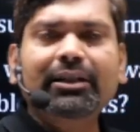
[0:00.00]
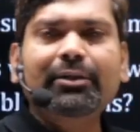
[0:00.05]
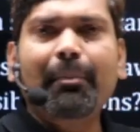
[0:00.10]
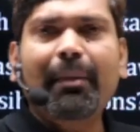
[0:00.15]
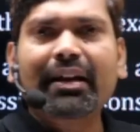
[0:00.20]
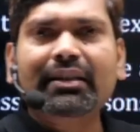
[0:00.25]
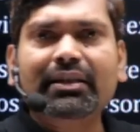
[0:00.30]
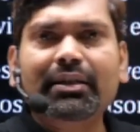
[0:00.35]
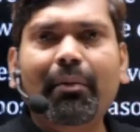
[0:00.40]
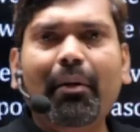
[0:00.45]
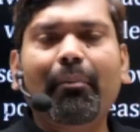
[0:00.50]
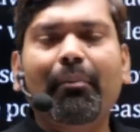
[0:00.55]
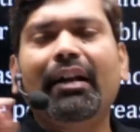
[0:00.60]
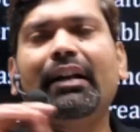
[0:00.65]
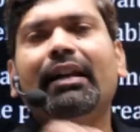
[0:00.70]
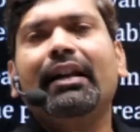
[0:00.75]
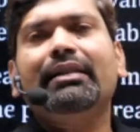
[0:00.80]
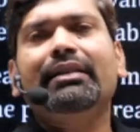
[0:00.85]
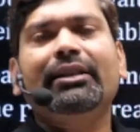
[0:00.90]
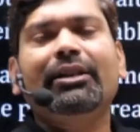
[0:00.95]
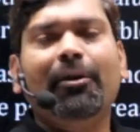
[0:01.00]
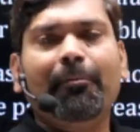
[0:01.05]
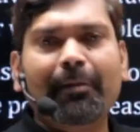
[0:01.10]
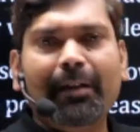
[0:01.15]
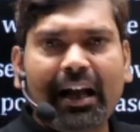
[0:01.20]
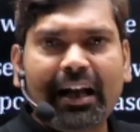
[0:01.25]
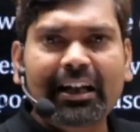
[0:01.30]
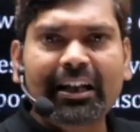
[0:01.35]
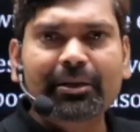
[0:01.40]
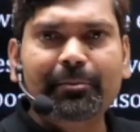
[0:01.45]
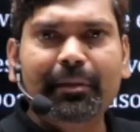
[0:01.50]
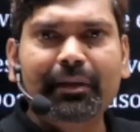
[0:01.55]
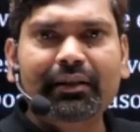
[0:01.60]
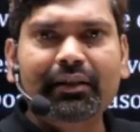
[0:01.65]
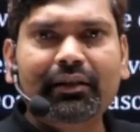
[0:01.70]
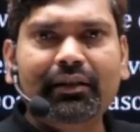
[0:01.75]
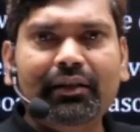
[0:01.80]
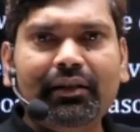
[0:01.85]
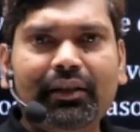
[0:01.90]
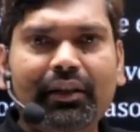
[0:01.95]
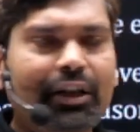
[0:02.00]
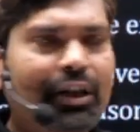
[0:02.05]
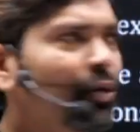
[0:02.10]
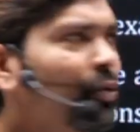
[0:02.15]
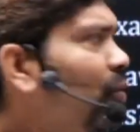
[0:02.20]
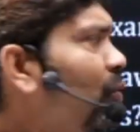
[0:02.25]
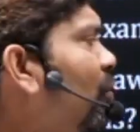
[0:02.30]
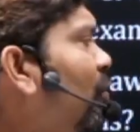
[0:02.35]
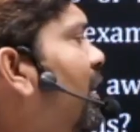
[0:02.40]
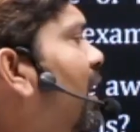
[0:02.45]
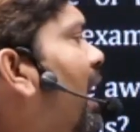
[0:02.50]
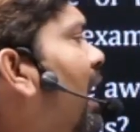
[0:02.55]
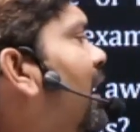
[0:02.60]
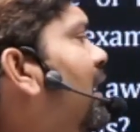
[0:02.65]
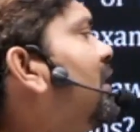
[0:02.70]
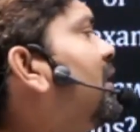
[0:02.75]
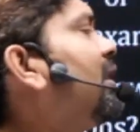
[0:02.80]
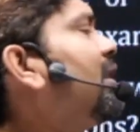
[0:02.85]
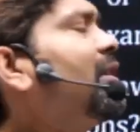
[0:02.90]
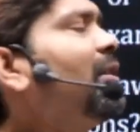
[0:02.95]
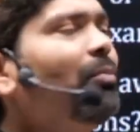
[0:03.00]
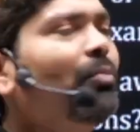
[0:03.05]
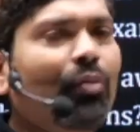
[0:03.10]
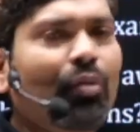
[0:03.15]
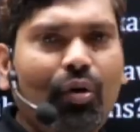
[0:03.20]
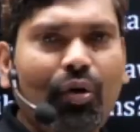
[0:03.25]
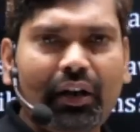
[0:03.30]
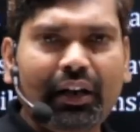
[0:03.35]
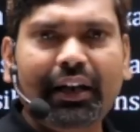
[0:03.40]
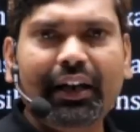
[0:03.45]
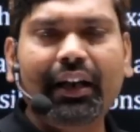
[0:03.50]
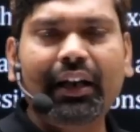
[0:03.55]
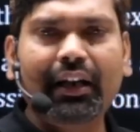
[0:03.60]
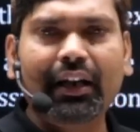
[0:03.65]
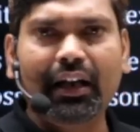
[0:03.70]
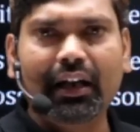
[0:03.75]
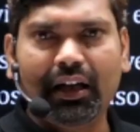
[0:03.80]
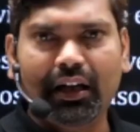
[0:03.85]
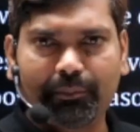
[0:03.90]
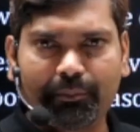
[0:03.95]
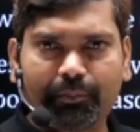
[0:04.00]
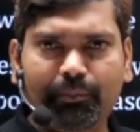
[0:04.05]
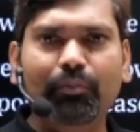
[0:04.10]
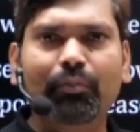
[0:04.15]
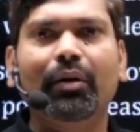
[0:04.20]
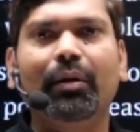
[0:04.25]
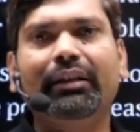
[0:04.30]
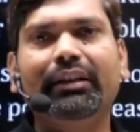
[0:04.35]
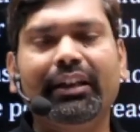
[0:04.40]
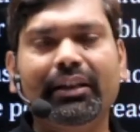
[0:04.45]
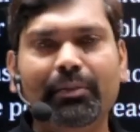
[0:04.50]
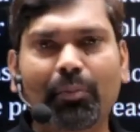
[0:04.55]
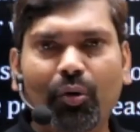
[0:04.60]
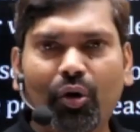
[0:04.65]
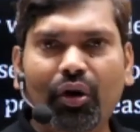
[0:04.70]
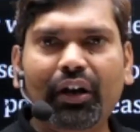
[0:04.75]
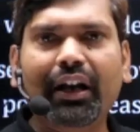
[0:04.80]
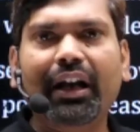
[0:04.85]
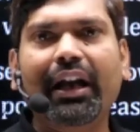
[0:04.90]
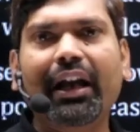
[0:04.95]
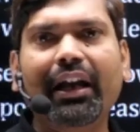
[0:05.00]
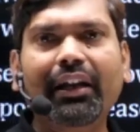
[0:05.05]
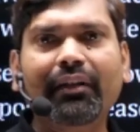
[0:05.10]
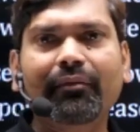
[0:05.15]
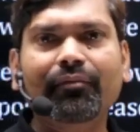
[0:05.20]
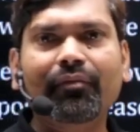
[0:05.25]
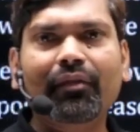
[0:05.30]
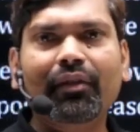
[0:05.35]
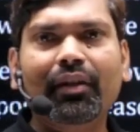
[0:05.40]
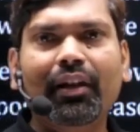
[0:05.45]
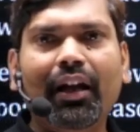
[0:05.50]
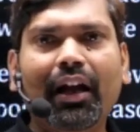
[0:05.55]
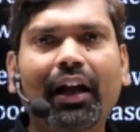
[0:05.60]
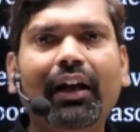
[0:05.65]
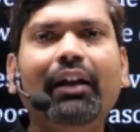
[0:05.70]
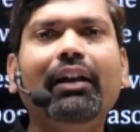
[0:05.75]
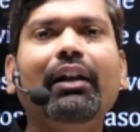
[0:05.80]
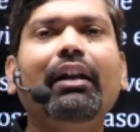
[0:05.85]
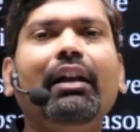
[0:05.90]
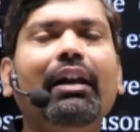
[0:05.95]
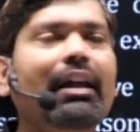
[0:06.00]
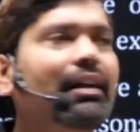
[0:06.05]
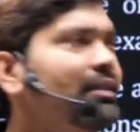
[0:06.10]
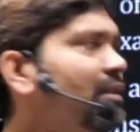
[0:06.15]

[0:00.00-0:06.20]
maximum intensity of light is present. Due to that, there is a more rain, there is more rain and less